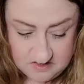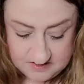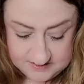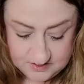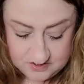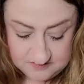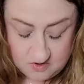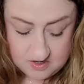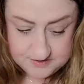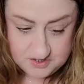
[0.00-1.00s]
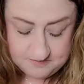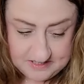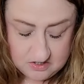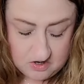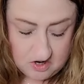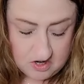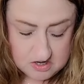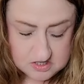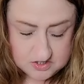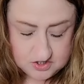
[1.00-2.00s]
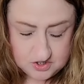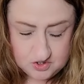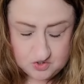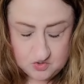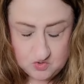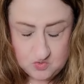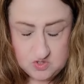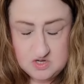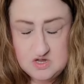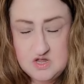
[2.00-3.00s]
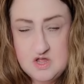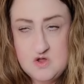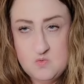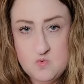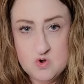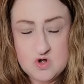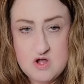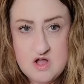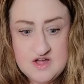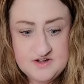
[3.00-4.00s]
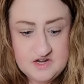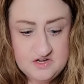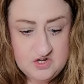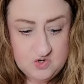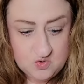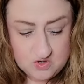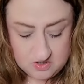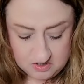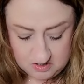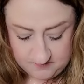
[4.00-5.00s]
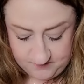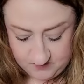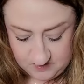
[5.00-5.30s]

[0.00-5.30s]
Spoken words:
This could also be a card to work on your